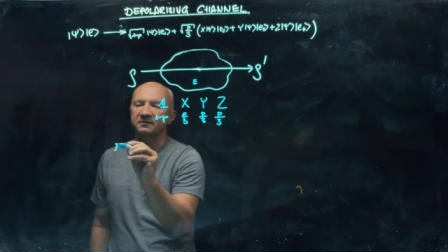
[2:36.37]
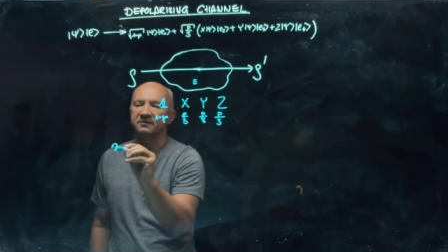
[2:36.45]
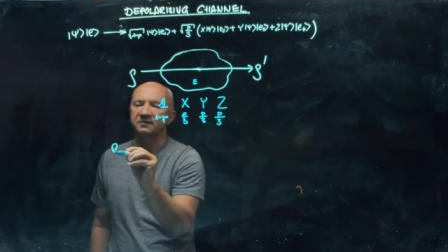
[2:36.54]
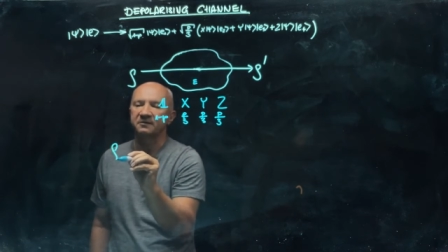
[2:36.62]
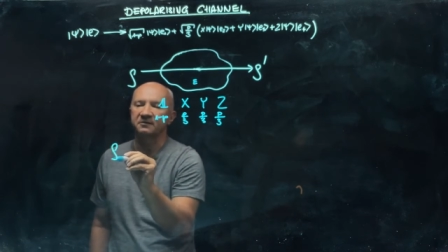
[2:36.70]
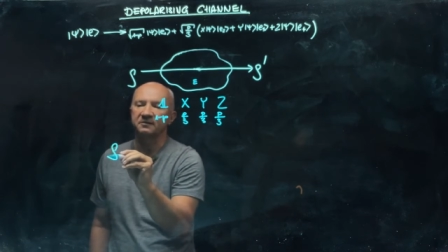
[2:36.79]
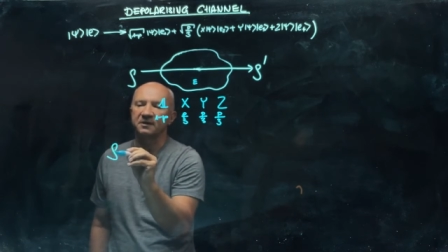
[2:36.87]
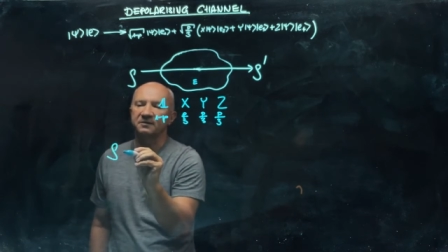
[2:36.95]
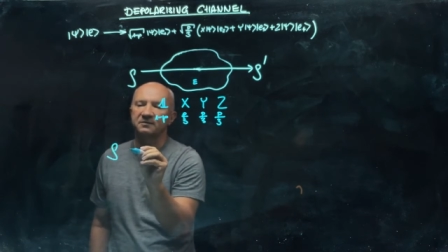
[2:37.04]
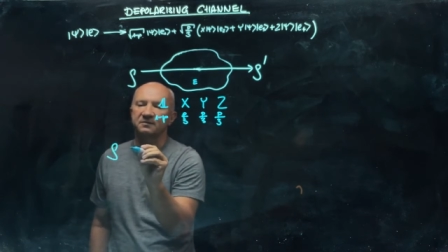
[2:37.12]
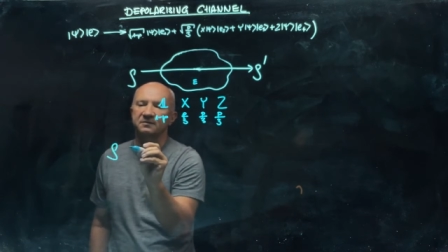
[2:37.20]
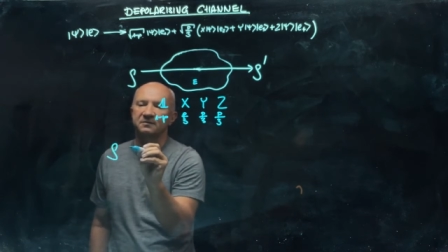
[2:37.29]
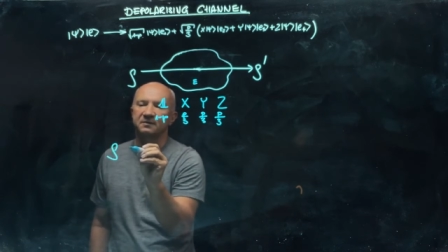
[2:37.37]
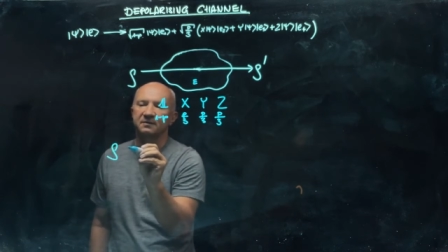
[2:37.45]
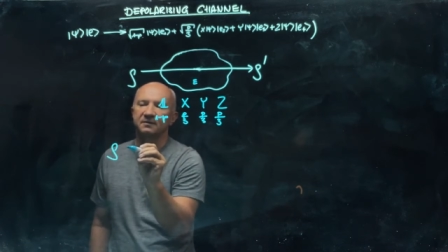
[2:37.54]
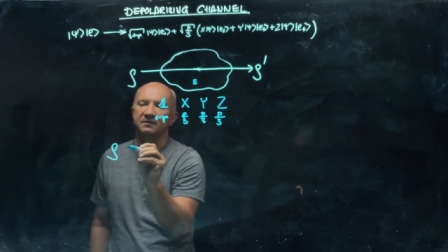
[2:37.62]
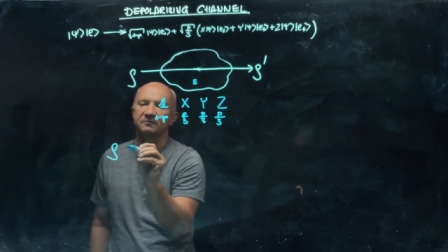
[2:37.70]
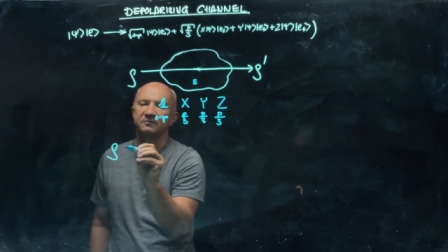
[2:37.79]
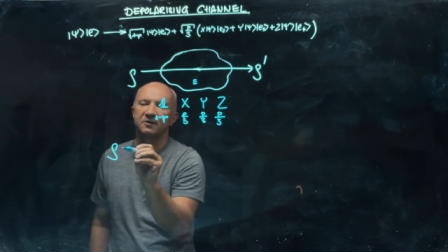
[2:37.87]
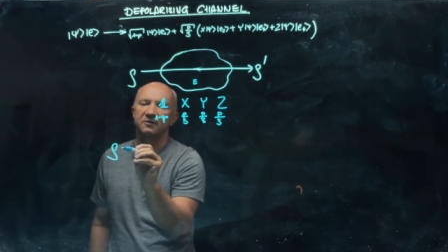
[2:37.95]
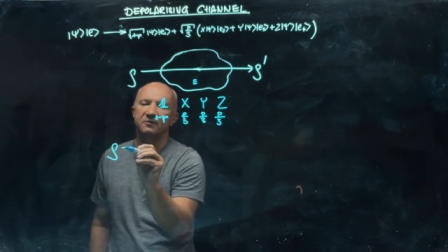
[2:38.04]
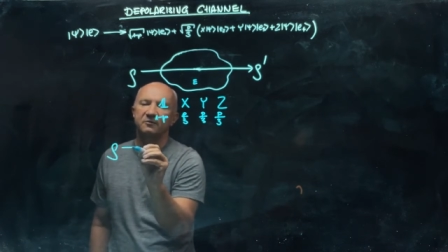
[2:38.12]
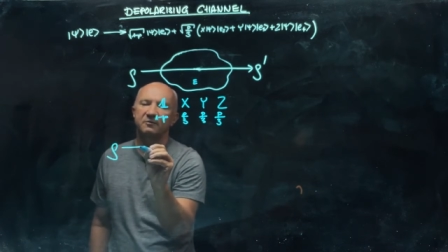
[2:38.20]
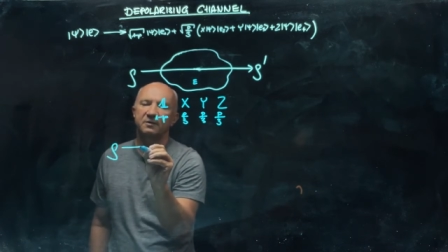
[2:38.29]
So that's
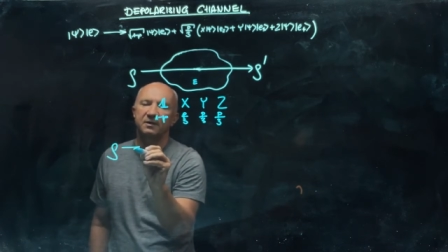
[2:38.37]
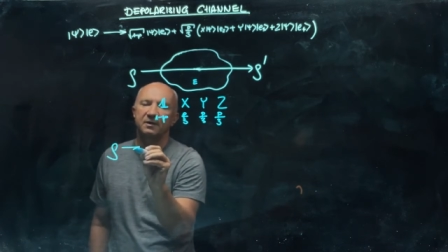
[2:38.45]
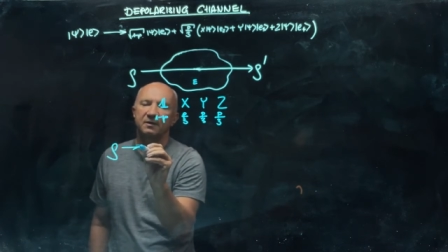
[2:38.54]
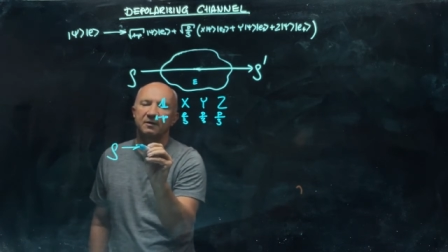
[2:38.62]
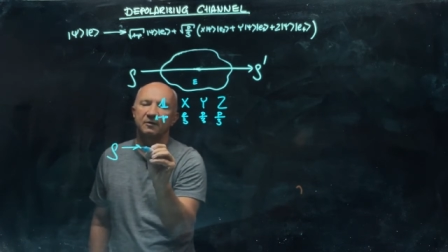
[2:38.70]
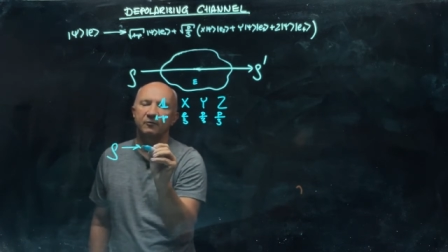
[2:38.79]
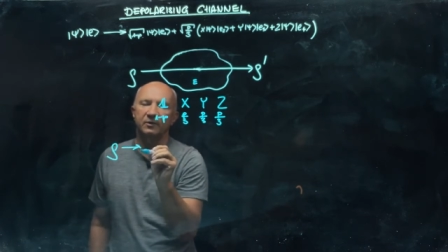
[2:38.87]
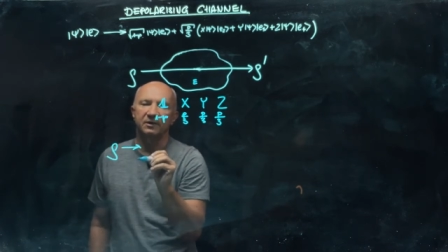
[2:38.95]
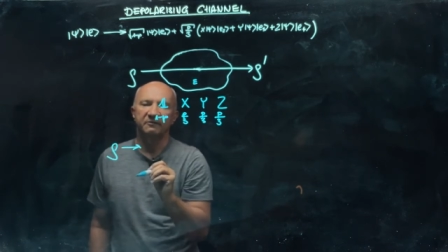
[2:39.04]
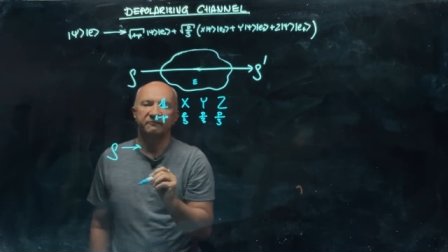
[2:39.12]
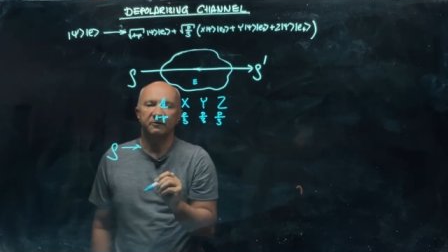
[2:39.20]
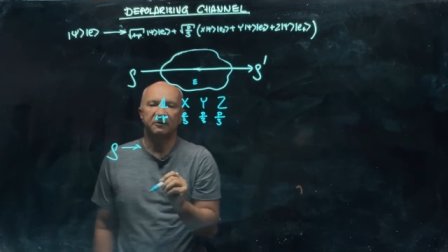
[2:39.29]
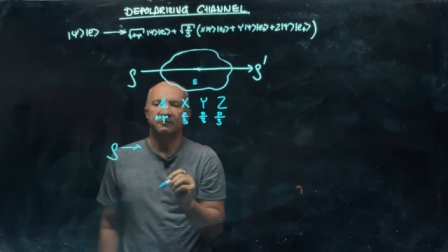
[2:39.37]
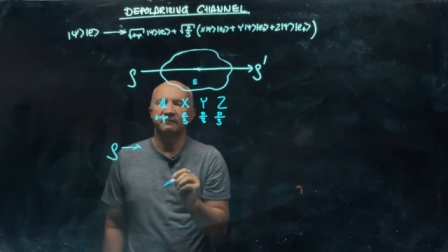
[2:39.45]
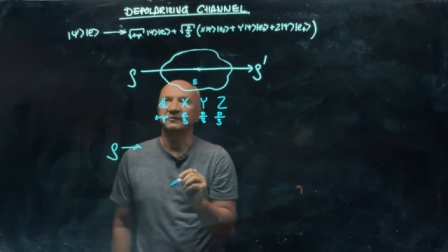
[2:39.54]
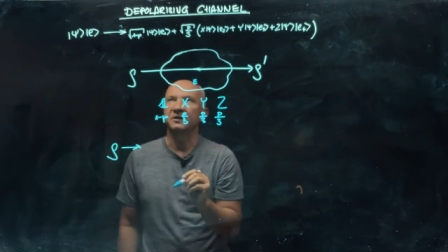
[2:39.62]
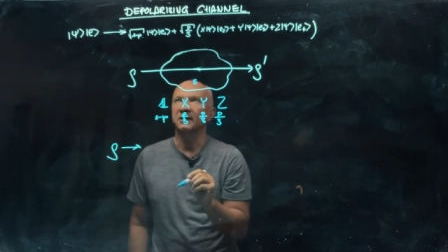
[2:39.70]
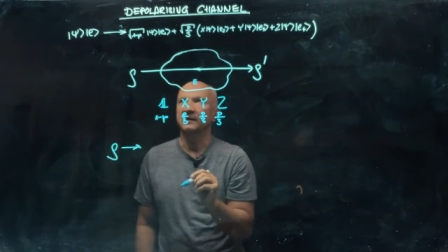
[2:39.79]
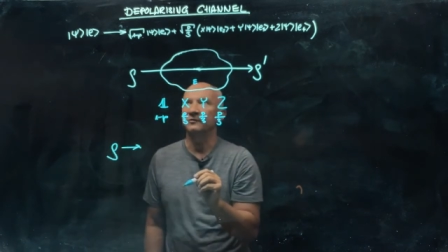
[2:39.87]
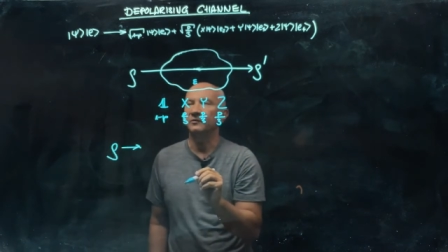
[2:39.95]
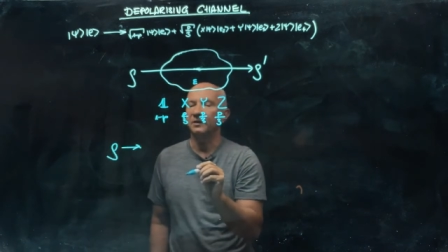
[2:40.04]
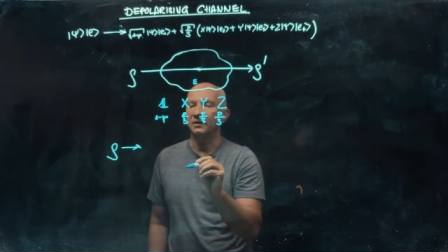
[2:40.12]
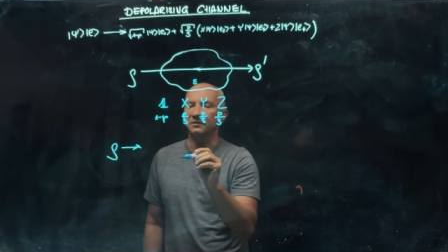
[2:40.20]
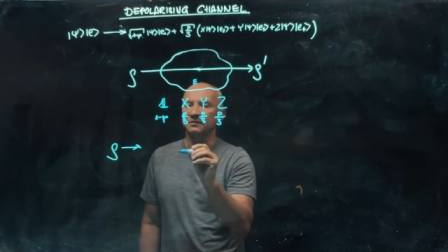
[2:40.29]
rho will evolve now
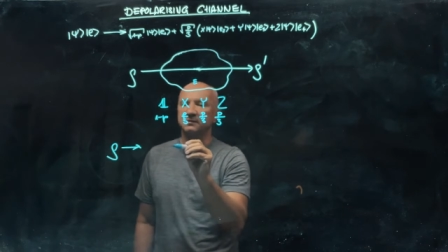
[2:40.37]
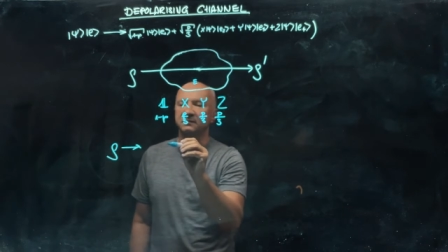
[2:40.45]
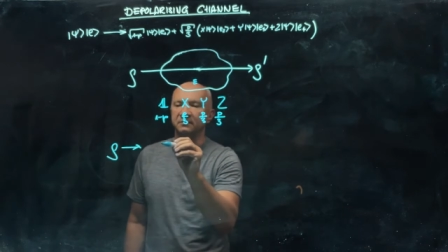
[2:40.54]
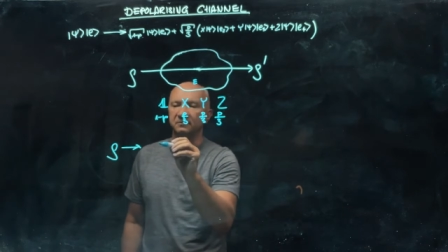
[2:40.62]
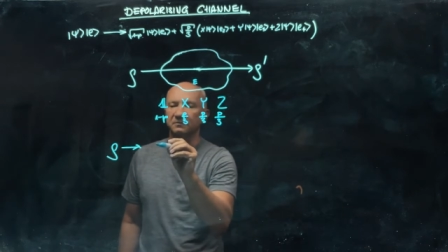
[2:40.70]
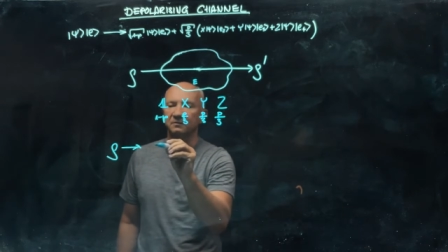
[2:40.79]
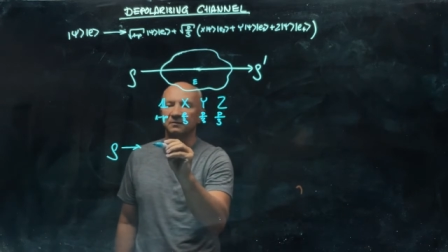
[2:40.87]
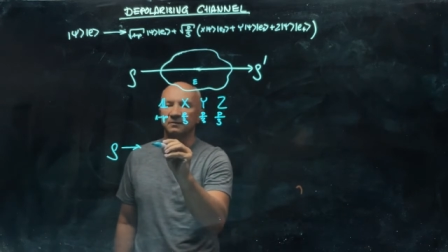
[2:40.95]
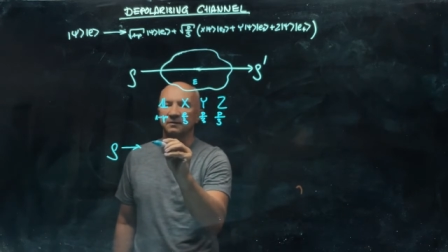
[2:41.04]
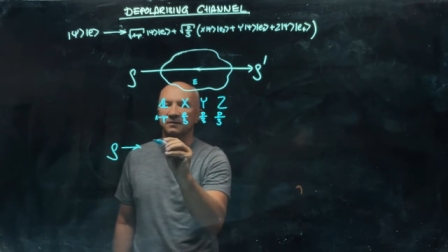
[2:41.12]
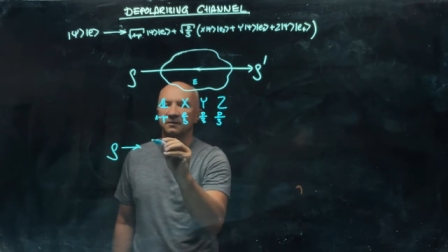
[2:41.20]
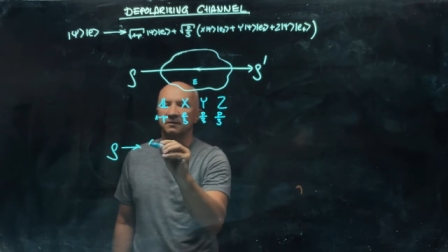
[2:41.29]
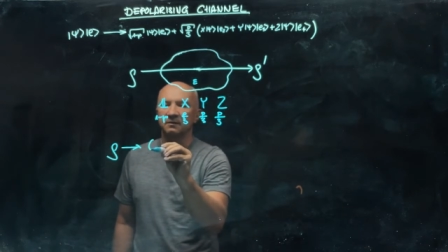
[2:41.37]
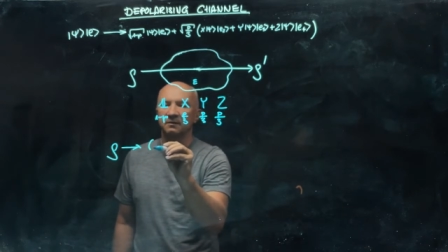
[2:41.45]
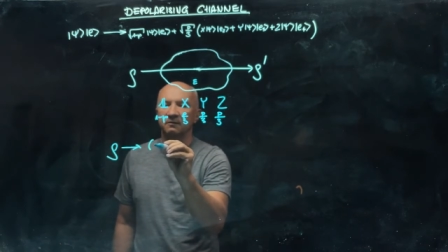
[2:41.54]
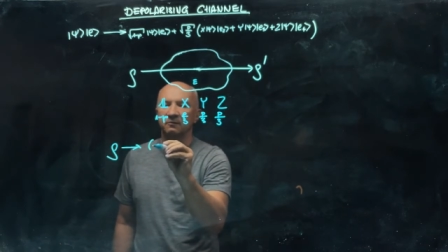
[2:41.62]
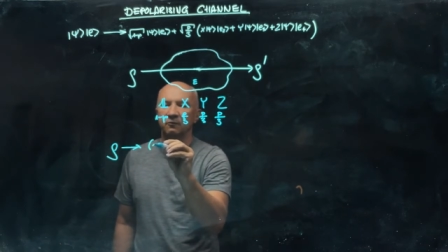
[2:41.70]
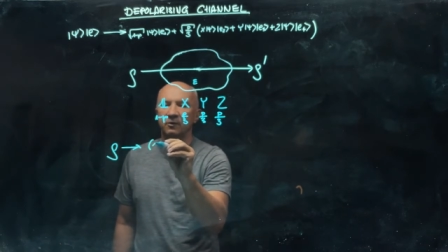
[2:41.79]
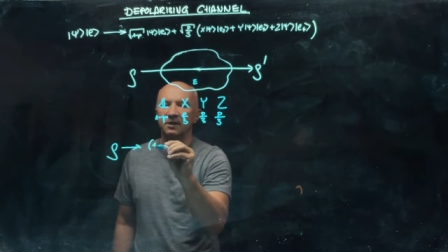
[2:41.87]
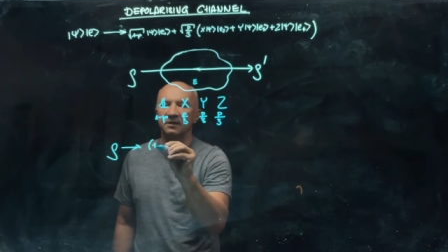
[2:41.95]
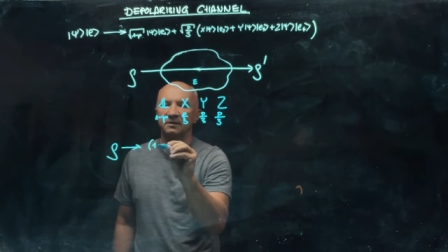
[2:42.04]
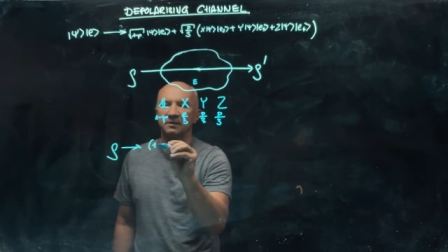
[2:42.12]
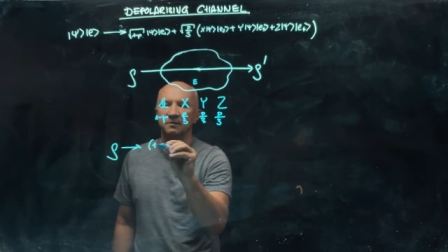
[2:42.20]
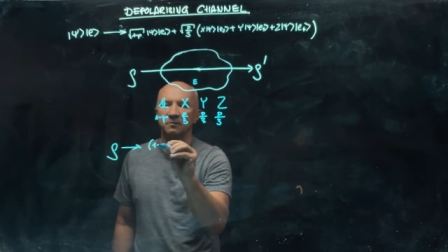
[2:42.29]
into
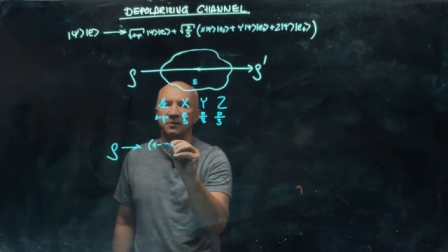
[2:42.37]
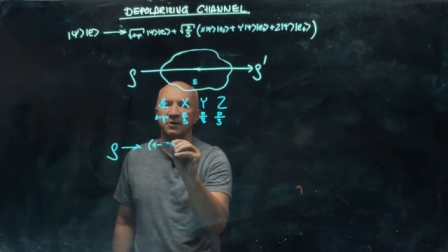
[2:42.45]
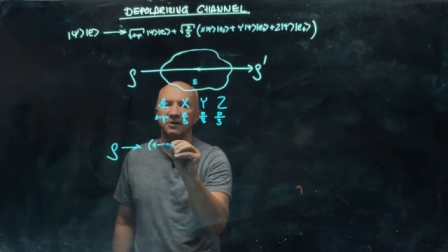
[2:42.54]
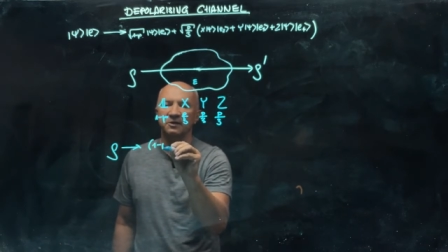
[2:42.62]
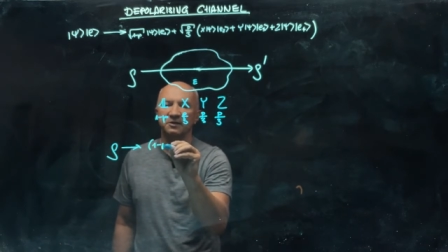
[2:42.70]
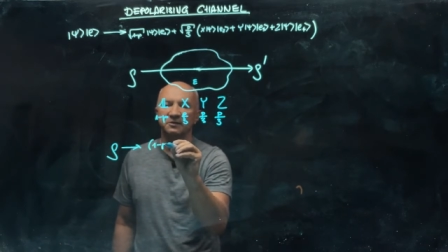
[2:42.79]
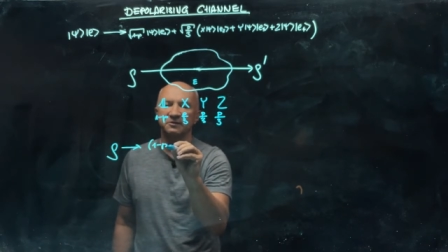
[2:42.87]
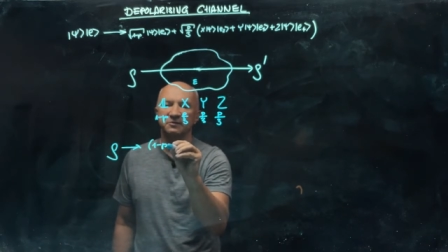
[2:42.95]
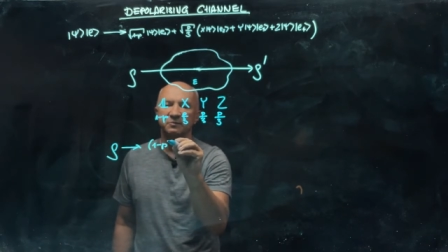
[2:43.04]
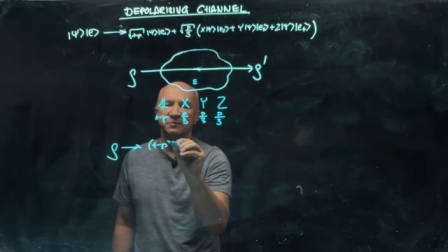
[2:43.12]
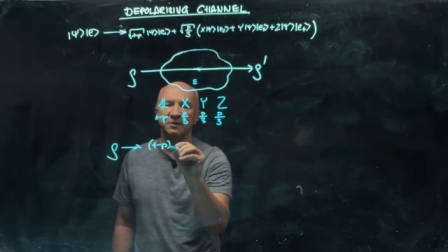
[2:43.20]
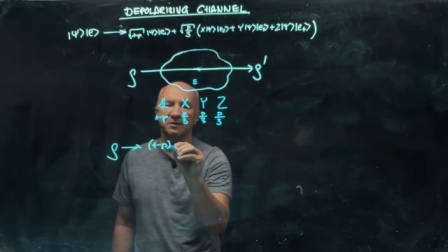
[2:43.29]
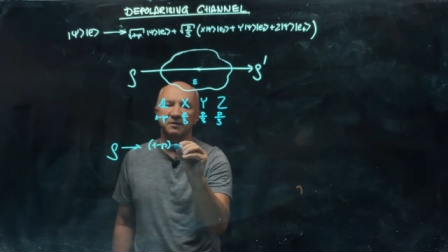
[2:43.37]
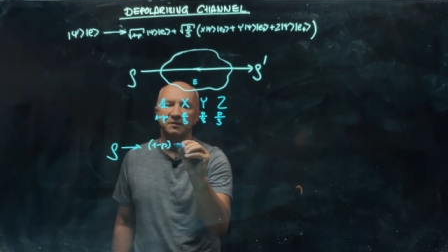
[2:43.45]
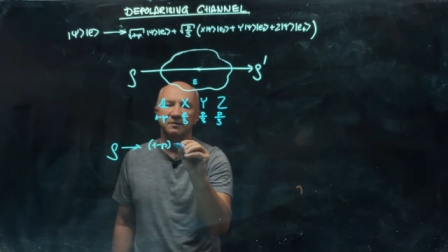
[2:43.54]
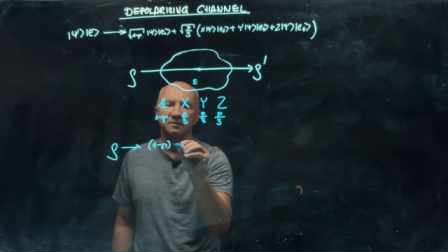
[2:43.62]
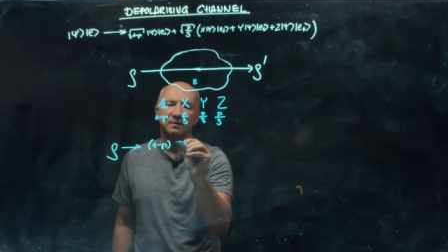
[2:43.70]
1 minus p.